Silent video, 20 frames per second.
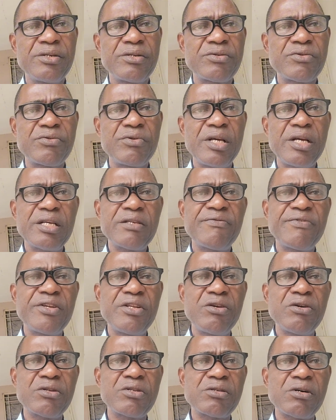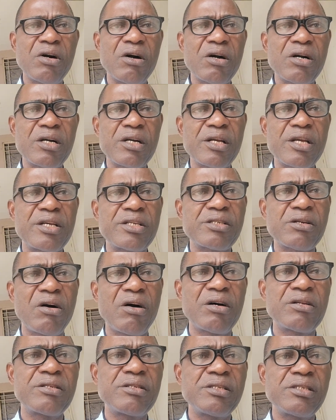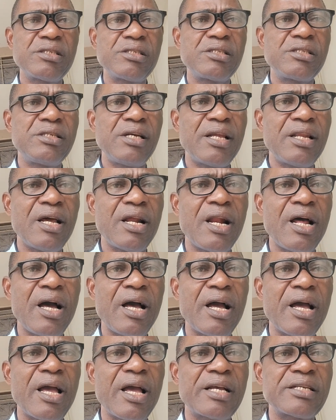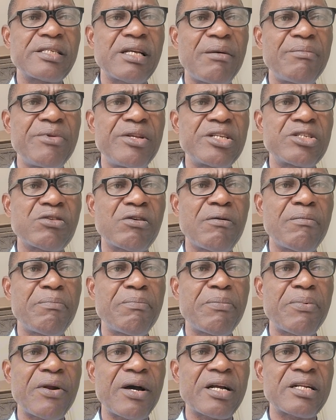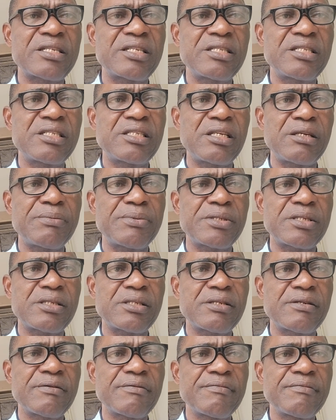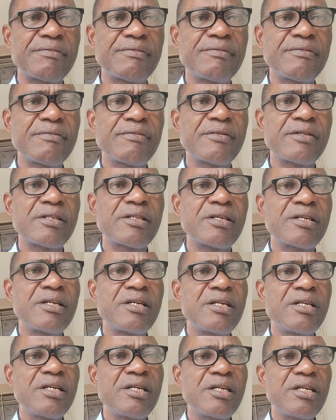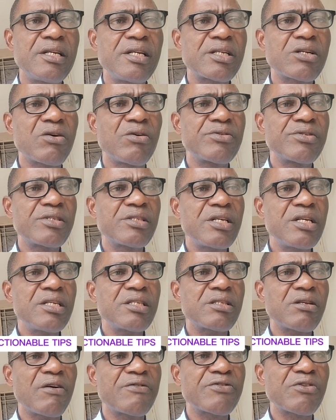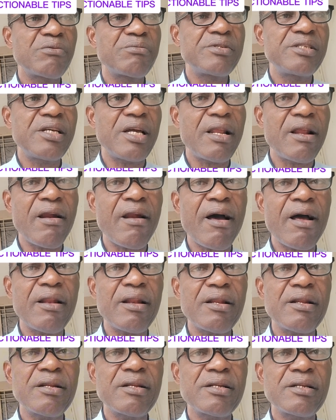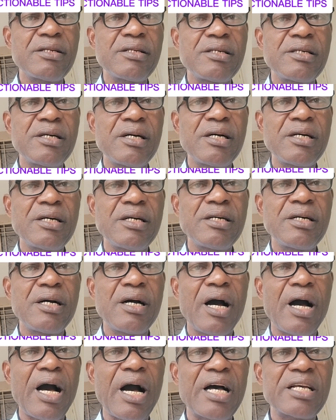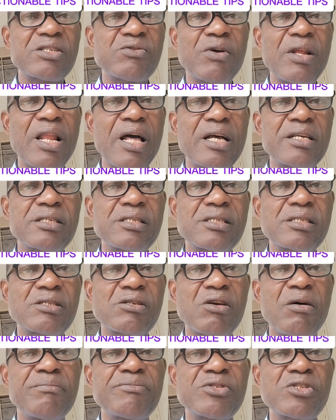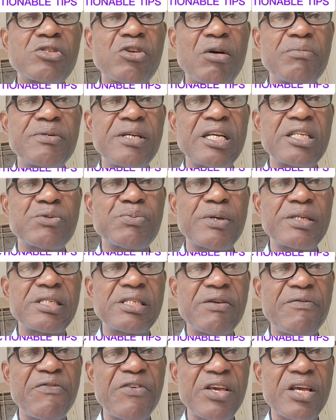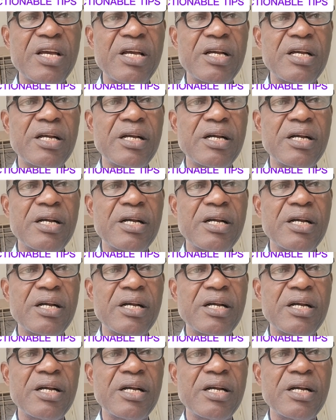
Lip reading: Today's video talk is on general examination practice tips. It consists of some general as well as some subject-specific